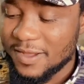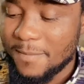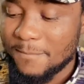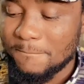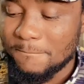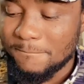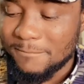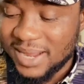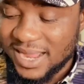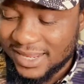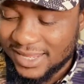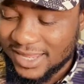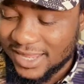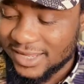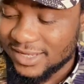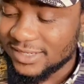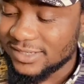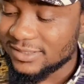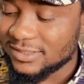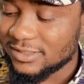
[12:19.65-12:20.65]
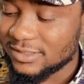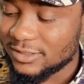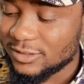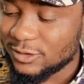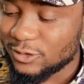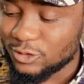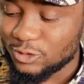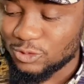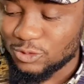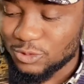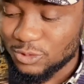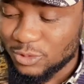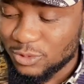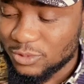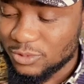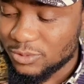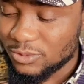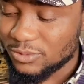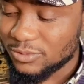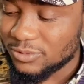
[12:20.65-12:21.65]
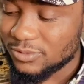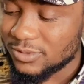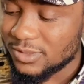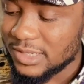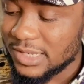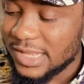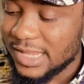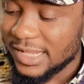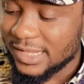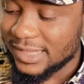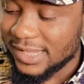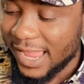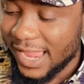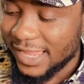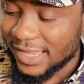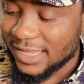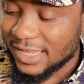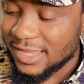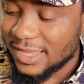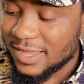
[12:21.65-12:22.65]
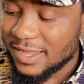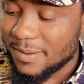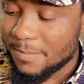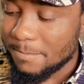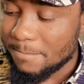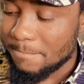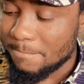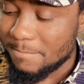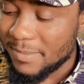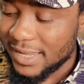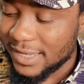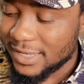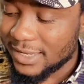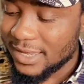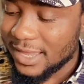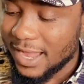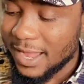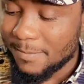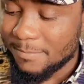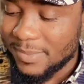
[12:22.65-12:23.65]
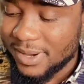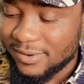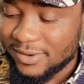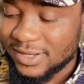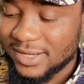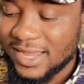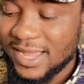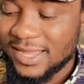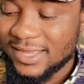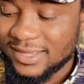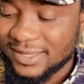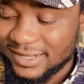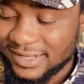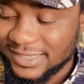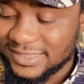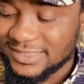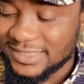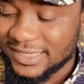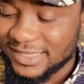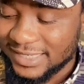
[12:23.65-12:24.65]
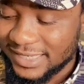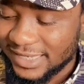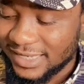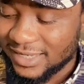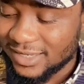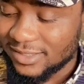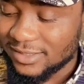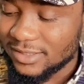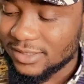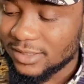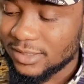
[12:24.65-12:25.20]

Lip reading: MAGA, you know, like Make America Great Again,